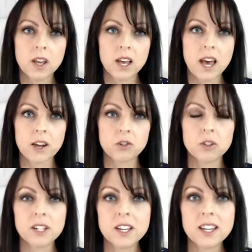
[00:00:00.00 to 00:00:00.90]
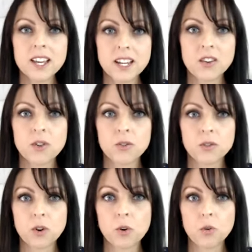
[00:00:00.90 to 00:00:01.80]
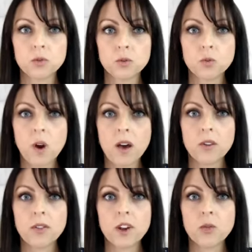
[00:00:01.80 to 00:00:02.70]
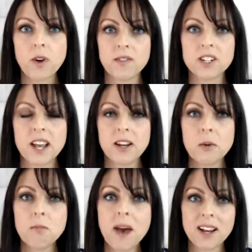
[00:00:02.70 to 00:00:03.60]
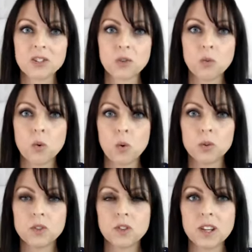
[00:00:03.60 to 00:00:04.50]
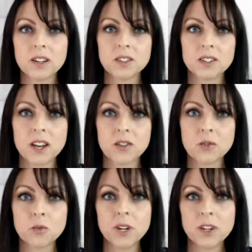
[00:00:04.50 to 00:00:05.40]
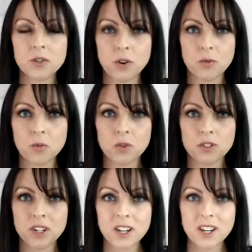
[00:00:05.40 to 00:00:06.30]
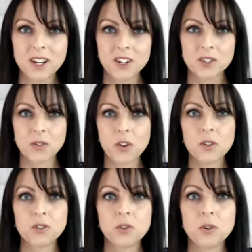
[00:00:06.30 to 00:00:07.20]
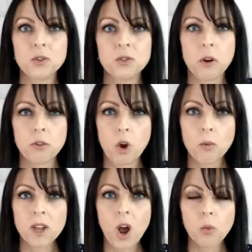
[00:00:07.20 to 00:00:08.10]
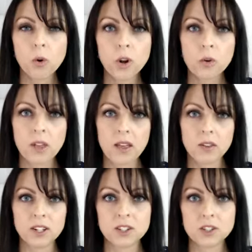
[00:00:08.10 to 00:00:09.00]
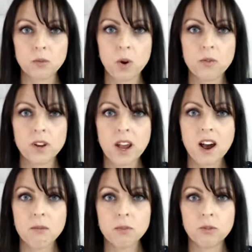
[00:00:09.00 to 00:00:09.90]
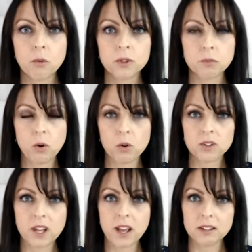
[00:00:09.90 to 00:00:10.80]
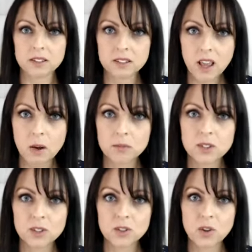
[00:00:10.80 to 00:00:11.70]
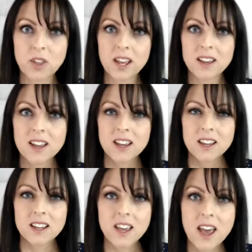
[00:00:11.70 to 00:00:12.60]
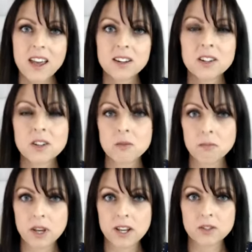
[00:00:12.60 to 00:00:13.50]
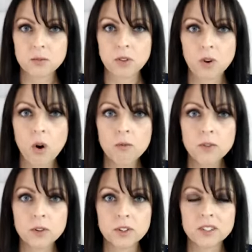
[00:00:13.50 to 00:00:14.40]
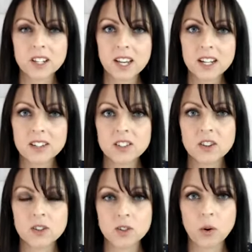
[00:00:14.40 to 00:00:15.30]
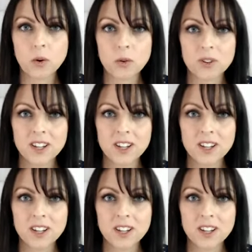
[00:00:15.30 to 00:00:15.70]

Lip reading: actually getting those goals rather than gravitating back towards things that we don't want. So for those of you who don't know me, I work with athletes to overcome performance blocks and slumps so they can compete with confidence and get into the zone